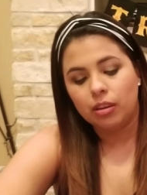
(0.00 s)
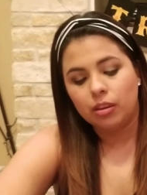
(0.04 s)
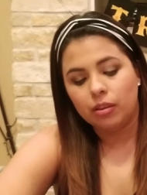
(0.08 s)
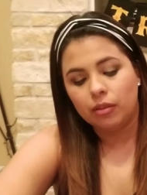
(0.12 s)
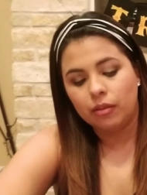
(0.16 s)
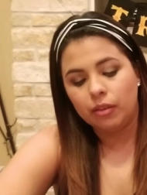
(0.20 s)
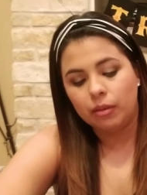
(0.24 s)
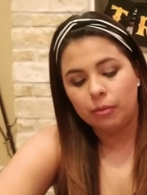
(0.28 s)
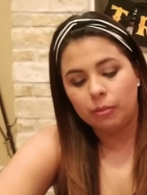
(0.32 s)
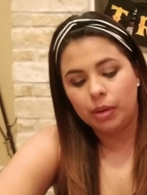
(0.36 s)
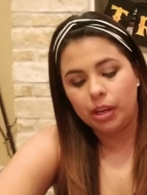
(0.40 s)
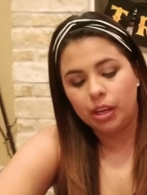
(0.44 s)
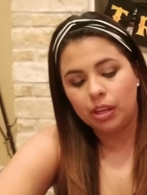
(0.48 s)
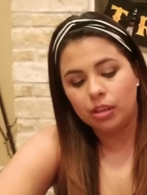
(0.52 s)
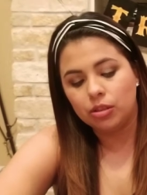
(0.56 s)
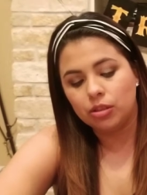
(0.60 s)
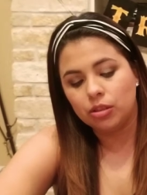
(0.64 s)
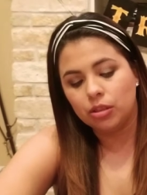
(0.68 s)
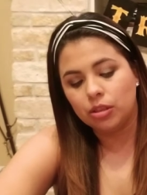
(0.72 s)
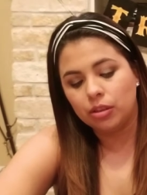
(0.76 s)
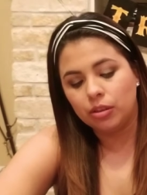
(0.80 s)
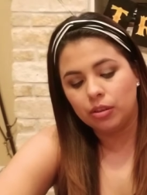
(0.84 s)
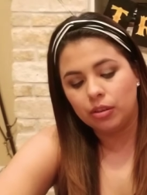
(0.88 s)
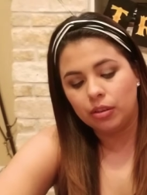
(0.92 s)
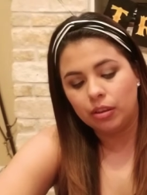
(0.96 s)

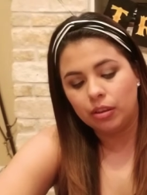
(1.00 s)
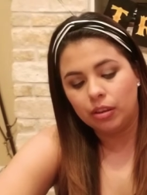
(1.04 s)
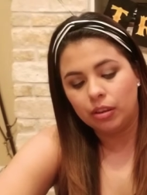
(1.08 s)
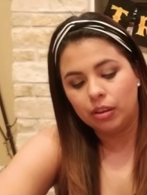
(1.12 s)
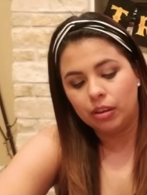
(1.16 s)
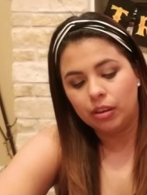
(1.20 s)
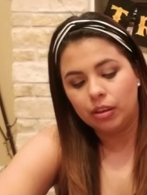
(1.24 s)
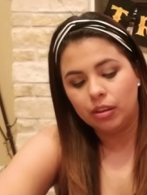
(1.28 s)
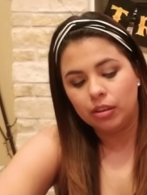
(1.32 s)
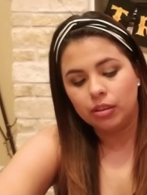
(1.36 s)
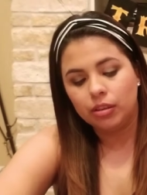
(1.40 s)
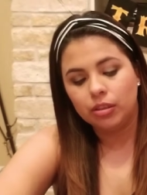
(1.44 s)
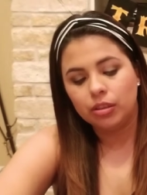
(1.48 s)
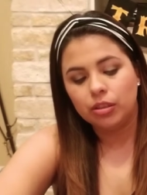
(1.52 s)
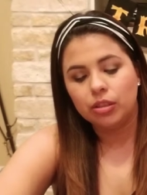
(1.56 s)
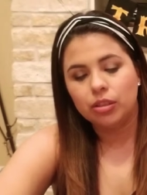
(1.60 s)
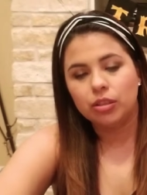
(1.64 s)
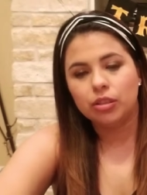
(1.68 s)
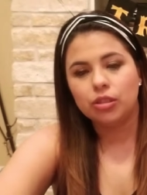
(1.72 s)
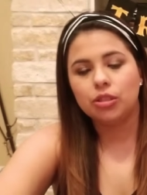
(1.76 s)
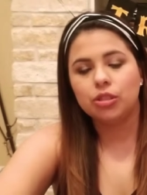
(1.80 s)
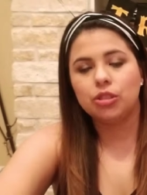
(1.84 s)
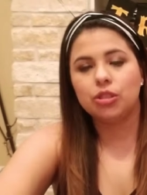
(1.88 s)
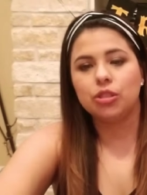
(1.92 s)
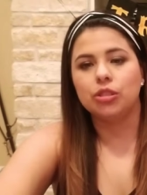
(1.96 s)
remainder
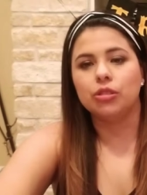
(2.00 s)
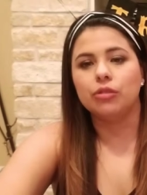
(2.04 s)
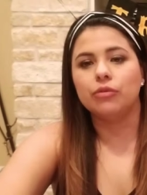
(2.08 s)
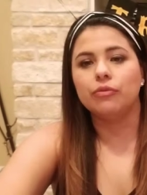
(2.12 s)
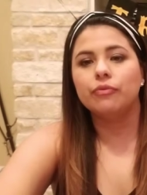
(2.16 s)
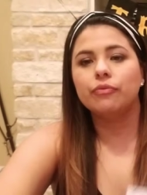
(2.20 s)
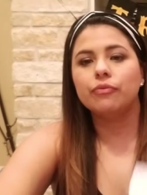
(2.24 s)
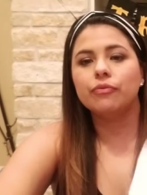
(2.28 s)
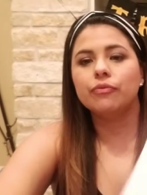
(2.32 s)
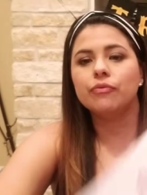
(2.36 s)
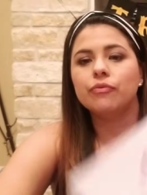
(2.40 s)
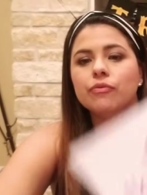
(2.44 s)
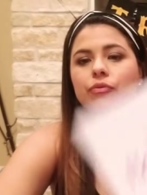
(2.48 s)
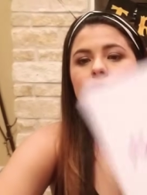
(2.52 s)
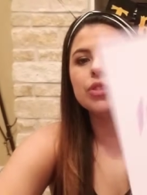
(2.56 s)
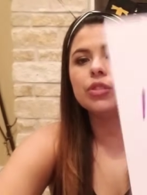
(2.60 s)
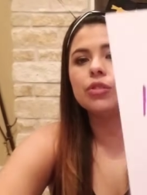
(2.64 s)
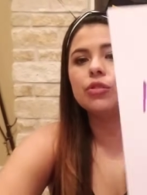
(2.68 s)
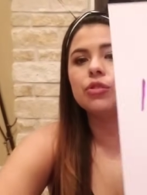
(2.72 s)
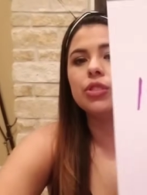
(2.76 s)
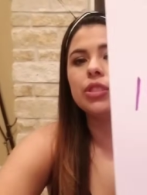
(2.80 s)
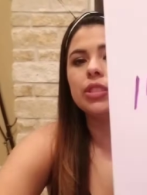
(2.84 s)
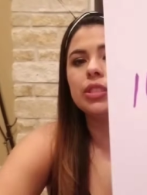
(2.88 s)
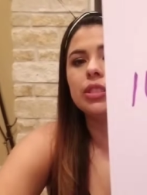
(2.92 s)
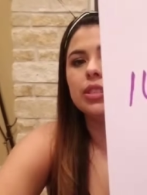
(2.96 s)
2. So
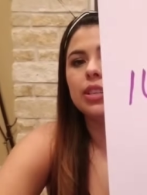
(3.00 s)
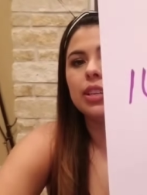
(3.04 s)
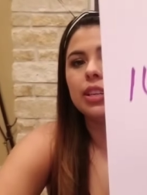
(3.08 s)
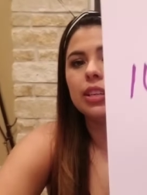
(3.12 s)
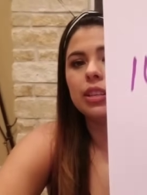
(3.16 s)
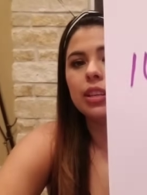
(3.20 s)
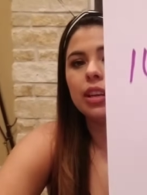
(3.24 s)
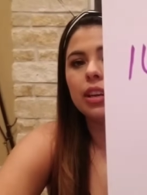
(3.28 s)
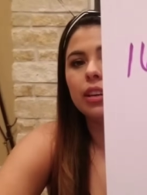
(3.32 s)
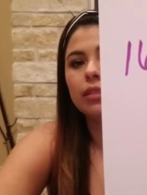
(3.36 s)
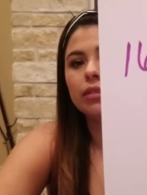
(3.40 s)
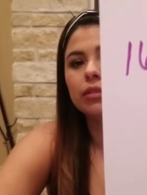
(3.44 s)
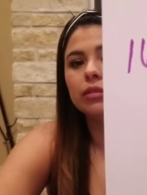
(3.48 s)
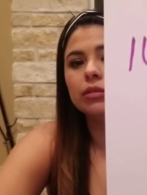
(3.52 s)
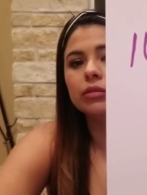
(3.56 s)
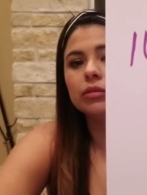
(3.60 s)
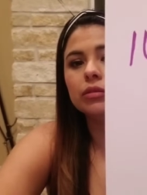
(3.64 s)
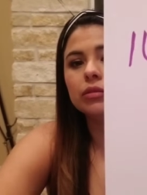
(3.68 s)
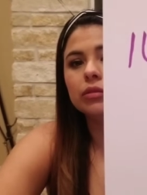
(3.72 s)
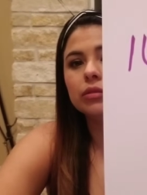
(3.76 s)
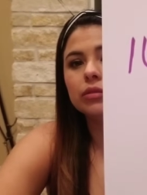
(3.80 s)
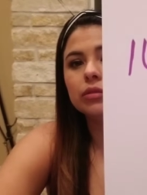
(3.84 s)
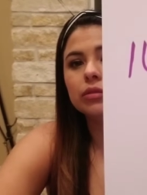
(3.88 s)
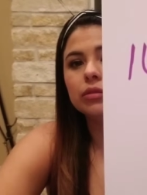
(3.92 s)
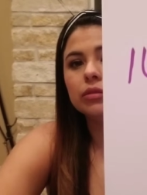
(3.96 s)
just like that.
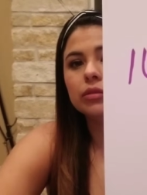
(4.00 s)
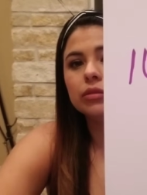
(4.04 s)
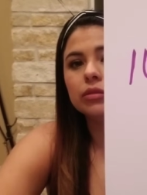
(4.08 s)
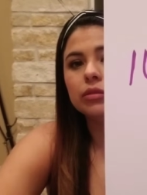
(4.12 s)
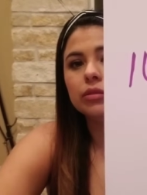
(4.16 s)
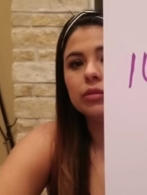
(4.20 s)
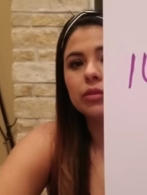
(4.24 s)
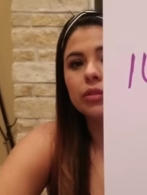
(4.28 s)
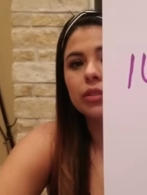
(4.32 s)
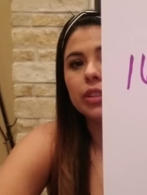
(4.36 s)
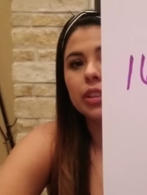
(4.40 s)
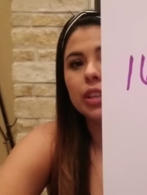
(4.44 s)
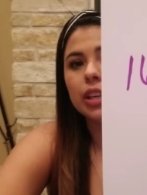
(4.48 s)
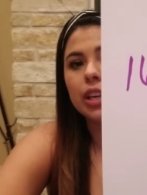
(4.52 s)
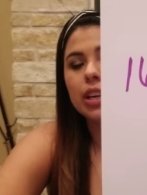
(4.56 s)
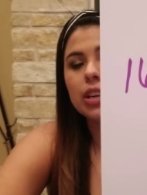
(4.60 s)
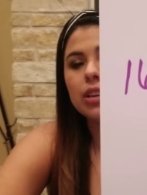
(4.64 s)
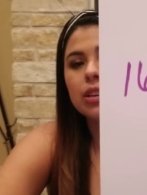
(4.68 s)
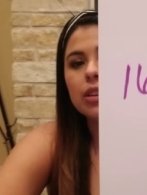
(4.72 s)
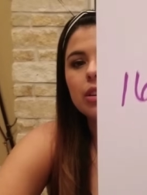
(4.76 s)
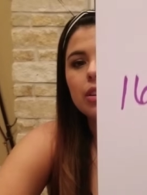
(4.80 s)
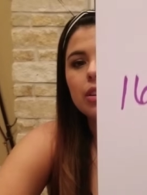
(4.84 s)
Okay,